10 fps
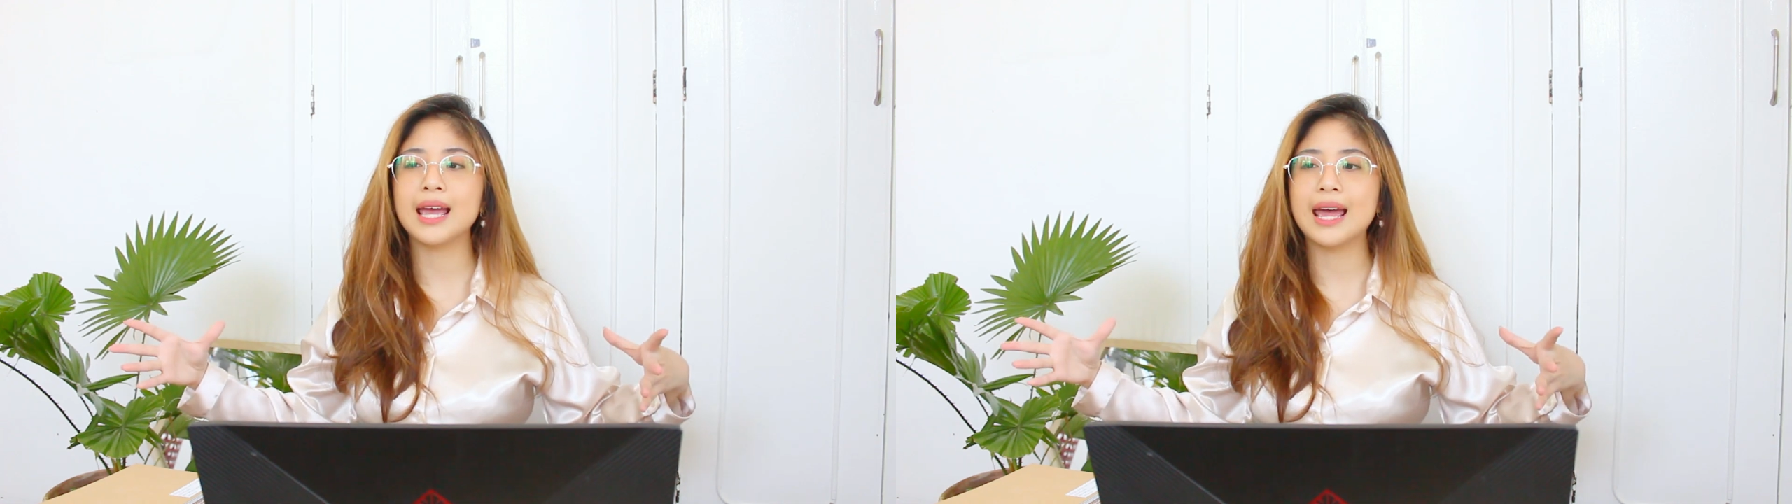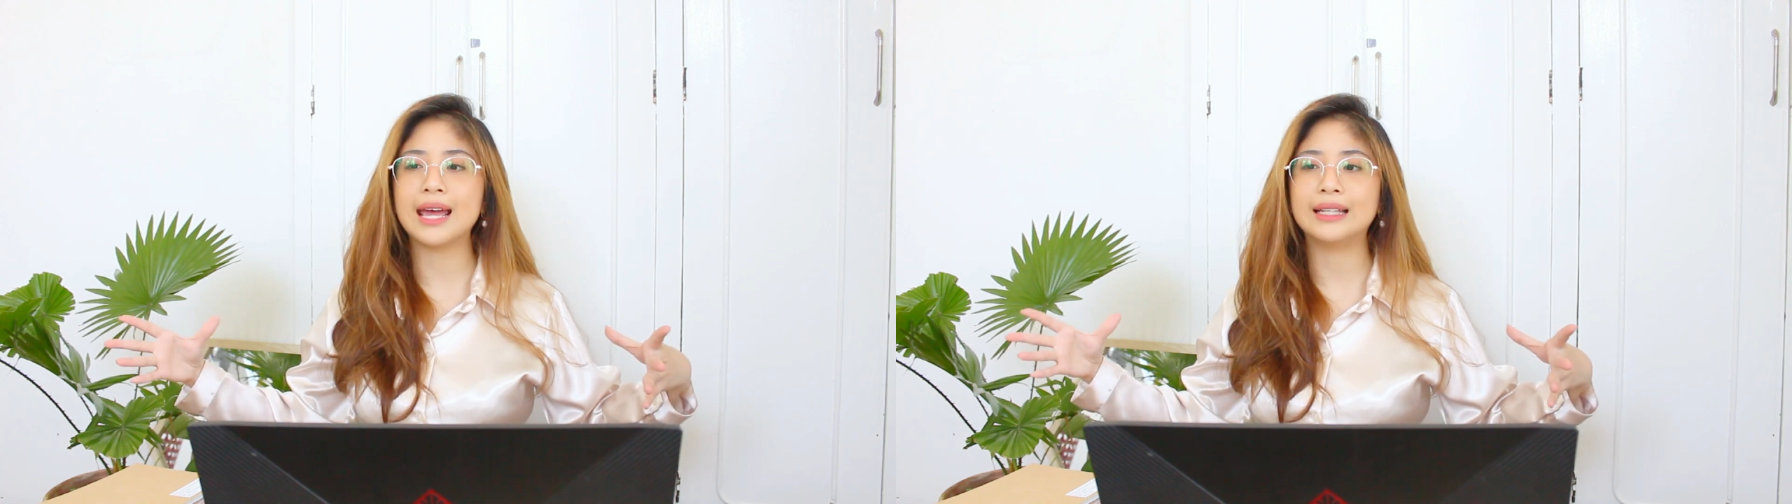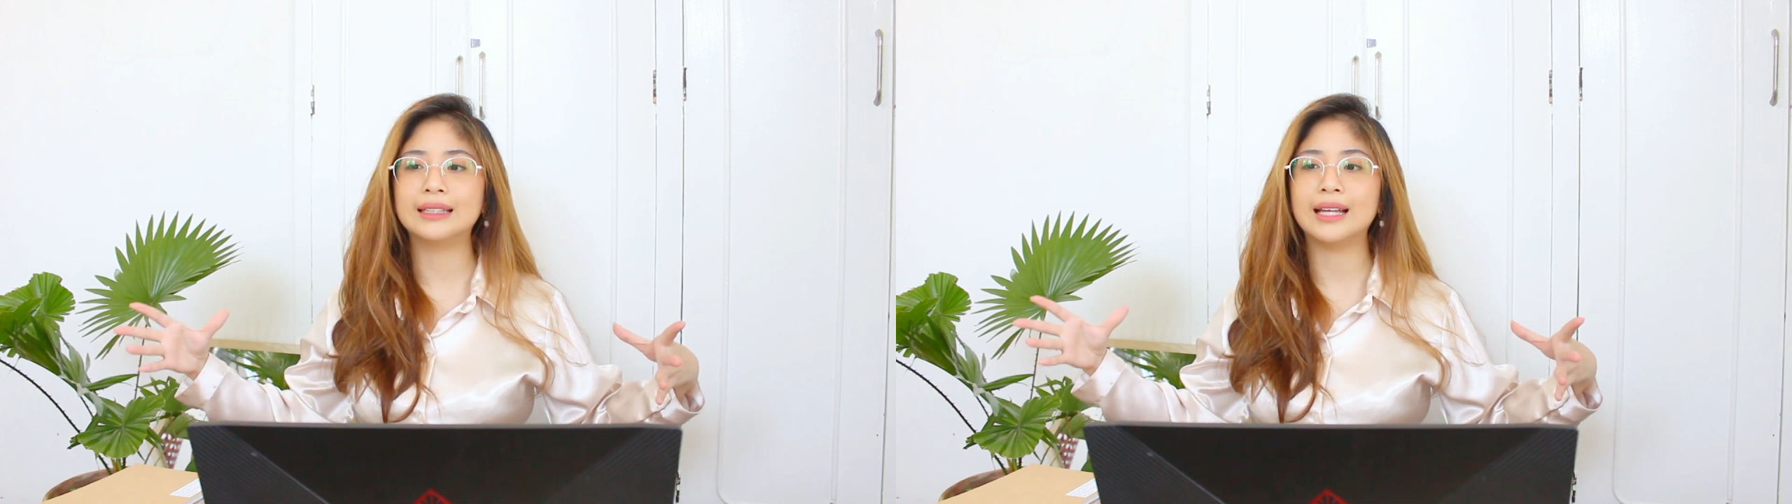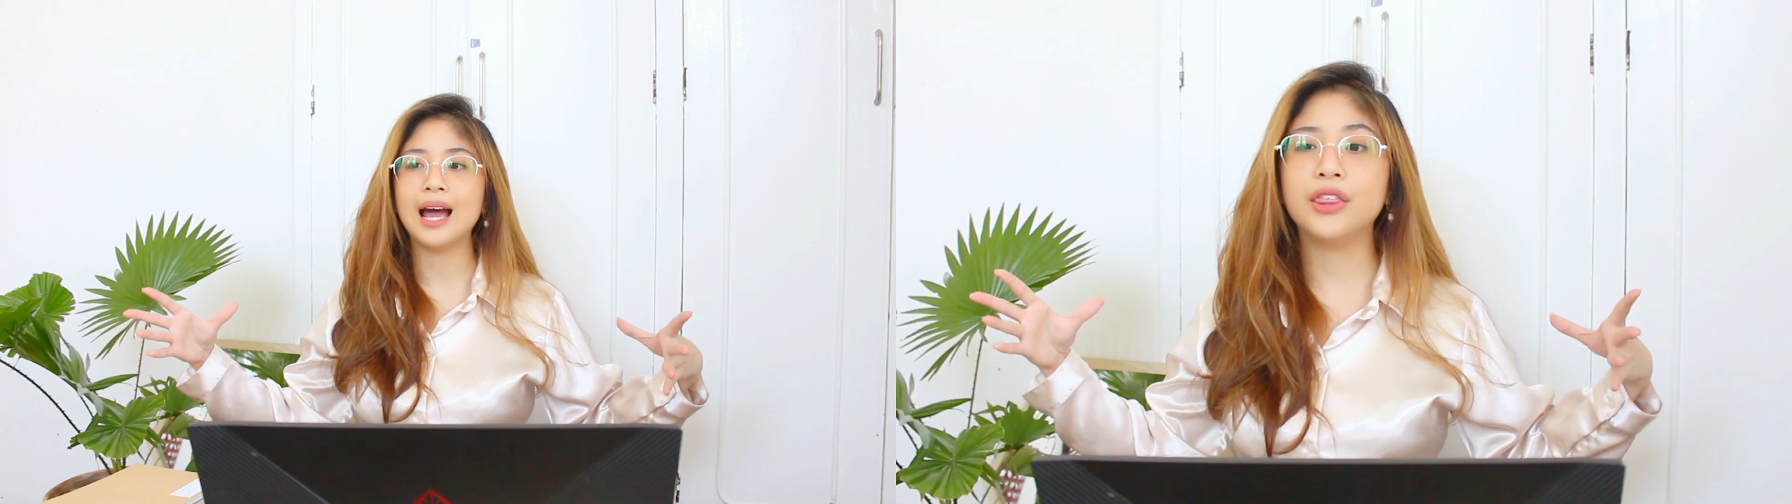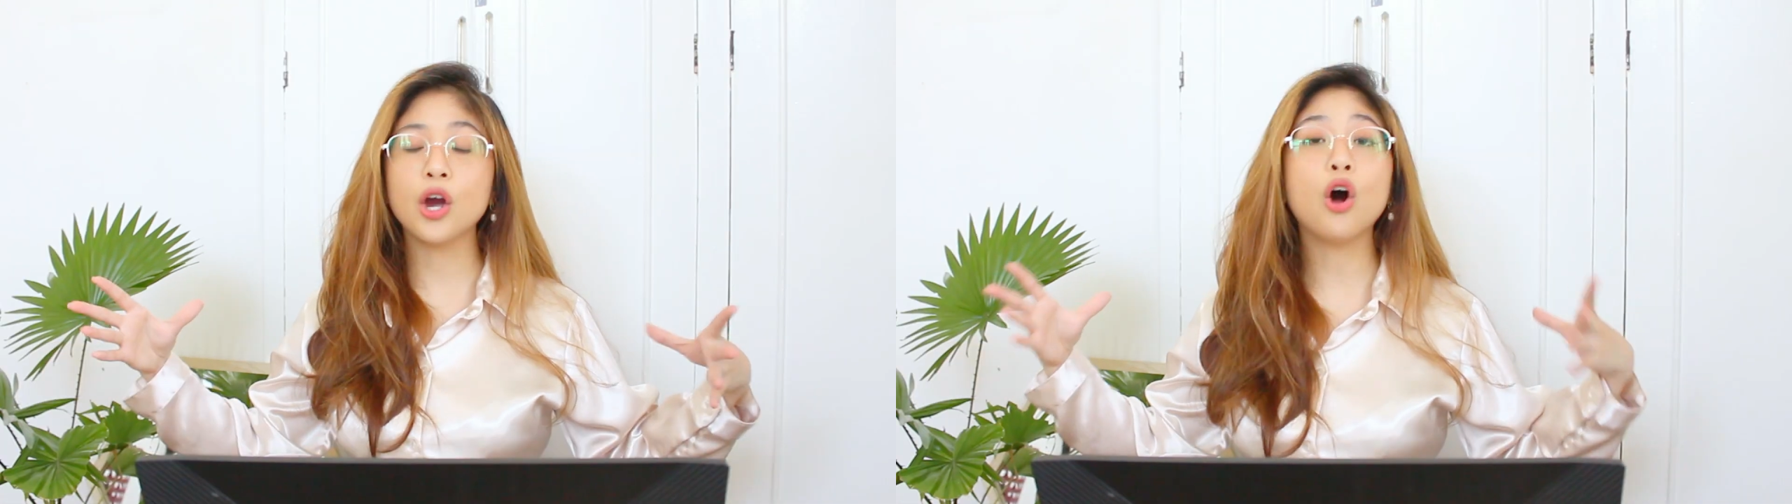and
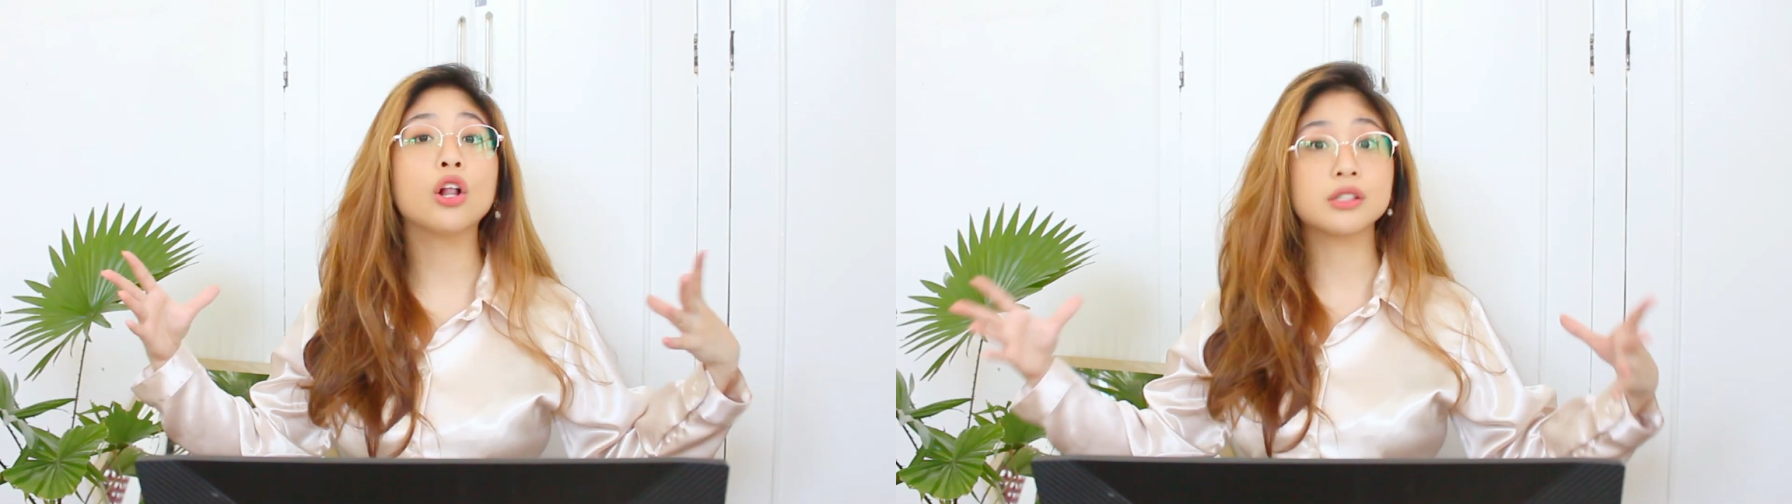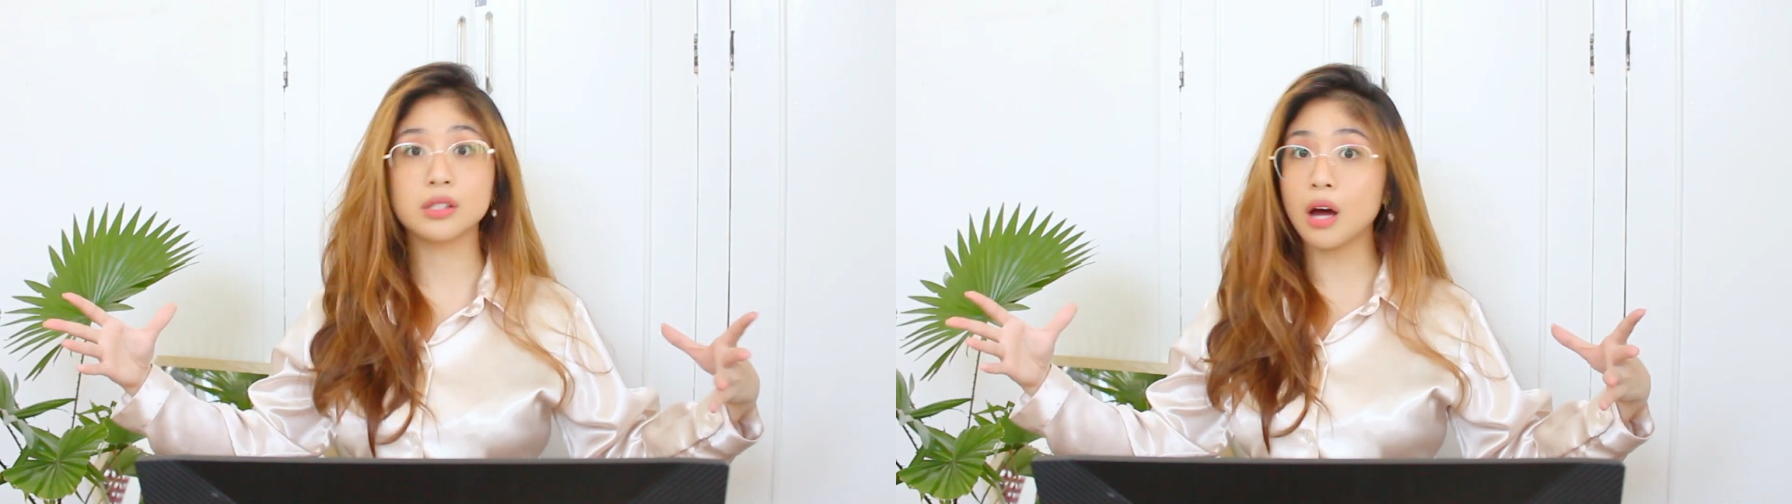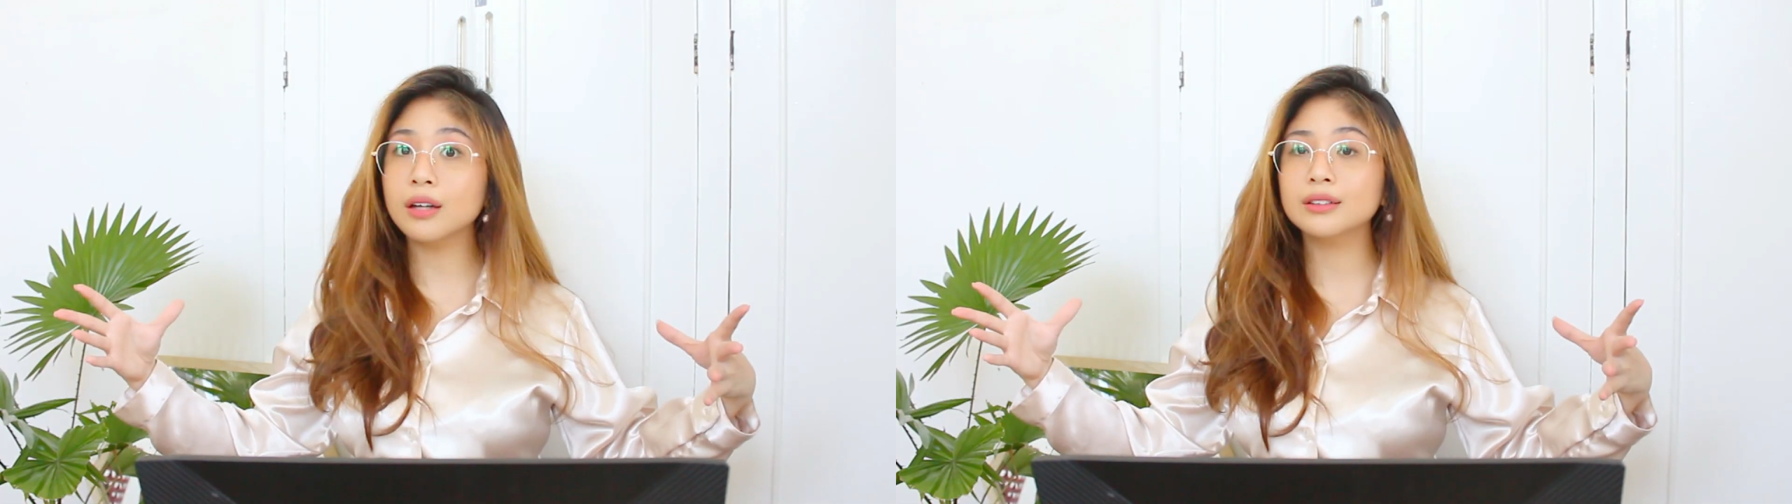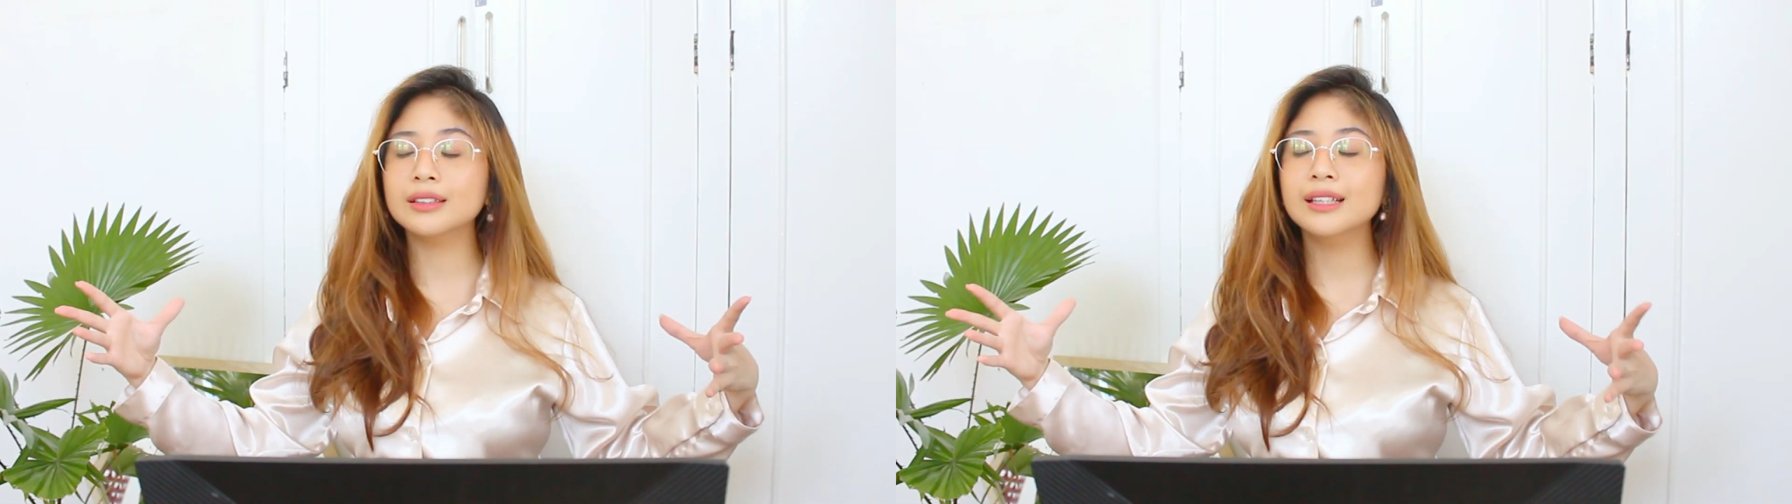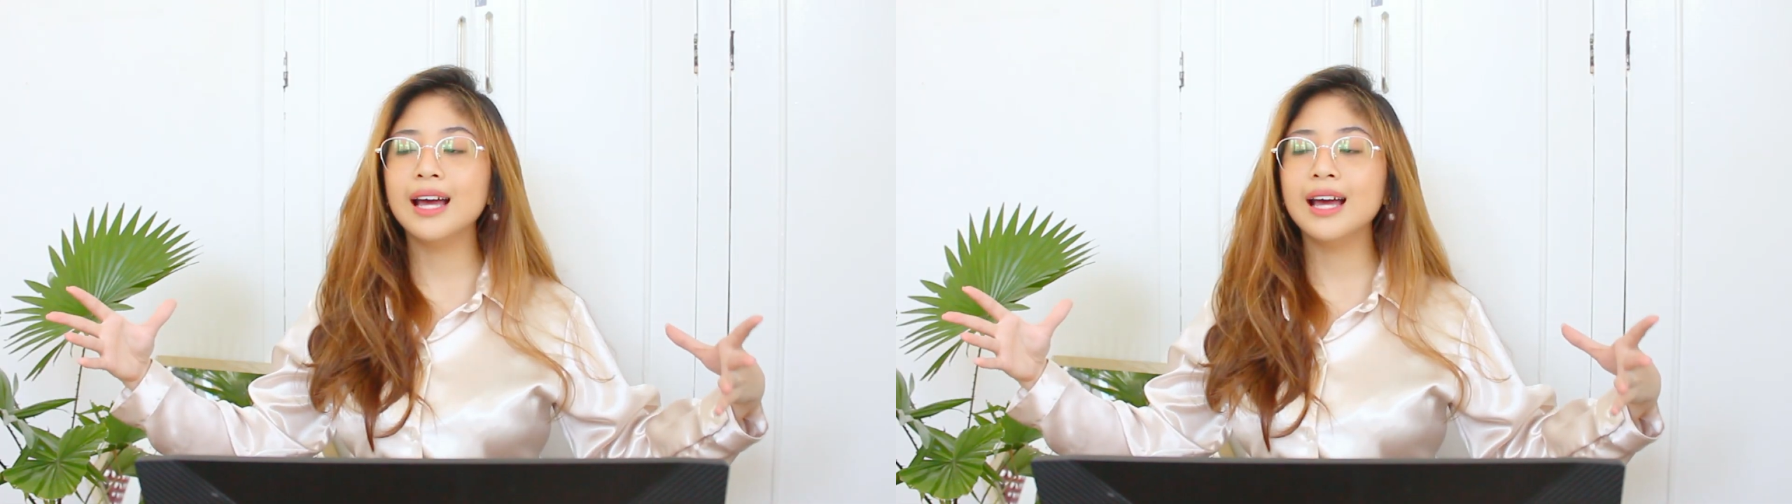they all sucked.